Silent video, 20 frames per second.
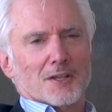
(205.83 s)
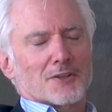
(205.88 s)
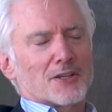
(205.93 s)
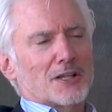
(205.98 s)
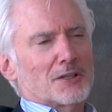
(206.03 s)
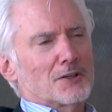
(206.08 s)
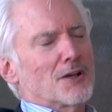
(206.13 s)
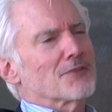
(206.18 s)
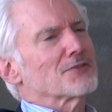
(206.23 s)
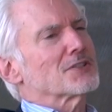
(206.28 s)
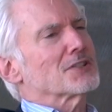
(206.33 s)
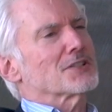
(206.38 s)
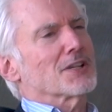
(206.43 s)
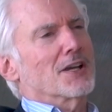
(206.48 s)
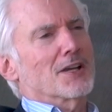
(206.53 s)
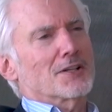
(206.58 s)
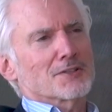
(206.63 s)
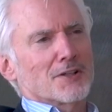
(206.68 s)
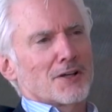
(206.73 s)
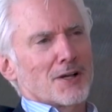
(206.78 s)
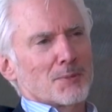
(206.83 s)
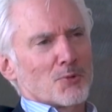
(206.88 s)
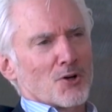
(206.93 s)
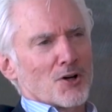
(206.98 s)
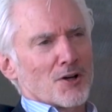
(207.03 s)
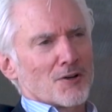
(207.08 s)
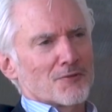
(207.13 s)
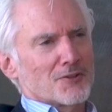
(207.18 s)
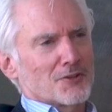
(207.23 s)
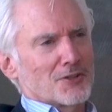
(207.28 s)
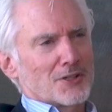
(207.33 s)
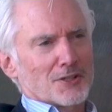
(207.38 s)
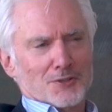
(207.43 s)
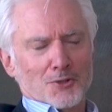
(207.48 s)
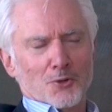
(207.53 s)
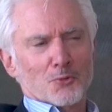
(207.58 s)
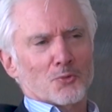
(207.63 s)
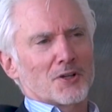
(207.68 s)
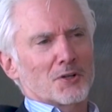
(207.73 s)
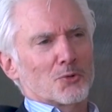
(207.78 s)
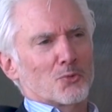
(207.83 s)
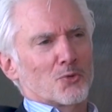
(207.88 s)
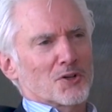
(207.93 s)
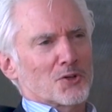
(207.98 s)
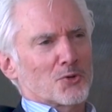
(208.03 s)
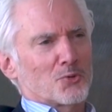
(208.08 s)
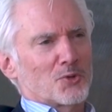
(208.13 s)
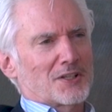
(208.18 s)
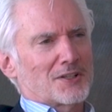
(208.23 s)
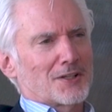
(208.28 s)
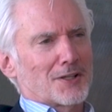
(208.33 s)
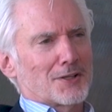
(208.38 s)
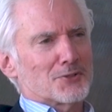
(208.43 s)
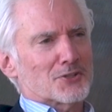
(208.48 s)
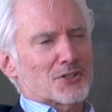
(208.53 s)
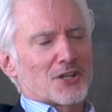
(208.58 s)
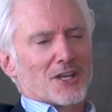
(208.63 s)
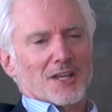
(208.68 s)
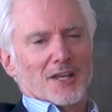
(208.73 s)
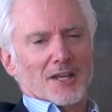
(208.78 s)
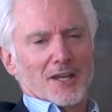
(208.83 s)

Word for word: They love to take time off and they don't want to work weekends,